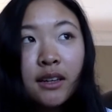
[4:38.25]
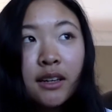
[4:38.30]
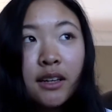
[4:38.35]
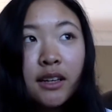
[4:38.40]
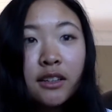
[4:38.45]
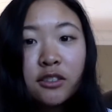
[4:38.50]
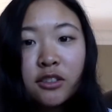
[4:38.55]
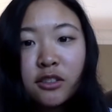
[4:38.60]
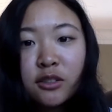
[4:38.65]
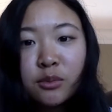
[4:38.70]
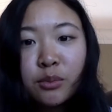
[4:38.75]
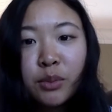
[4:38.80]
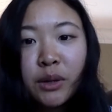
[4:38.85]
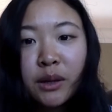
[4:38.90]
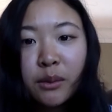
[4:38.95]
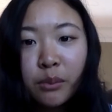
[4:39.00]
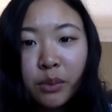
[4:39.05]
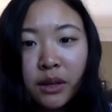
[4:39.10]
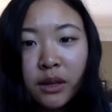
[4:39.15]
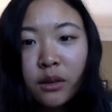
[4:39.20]
It's just by
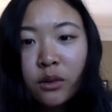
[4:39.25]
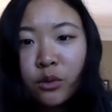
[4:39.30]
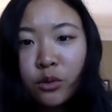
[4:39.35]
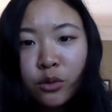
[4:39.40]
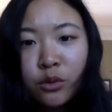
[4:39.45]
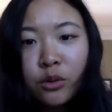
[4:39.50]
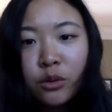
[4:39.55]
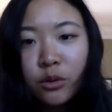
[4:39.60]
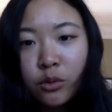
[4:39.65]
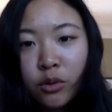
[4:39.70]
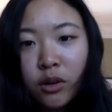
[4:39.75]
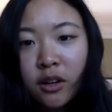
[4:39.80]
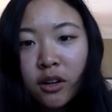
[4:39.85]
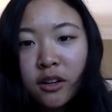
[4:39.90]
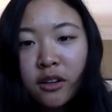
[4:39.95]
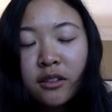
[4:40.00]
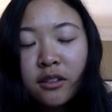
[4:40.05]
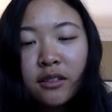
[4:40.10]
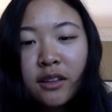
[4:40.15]
being who you are.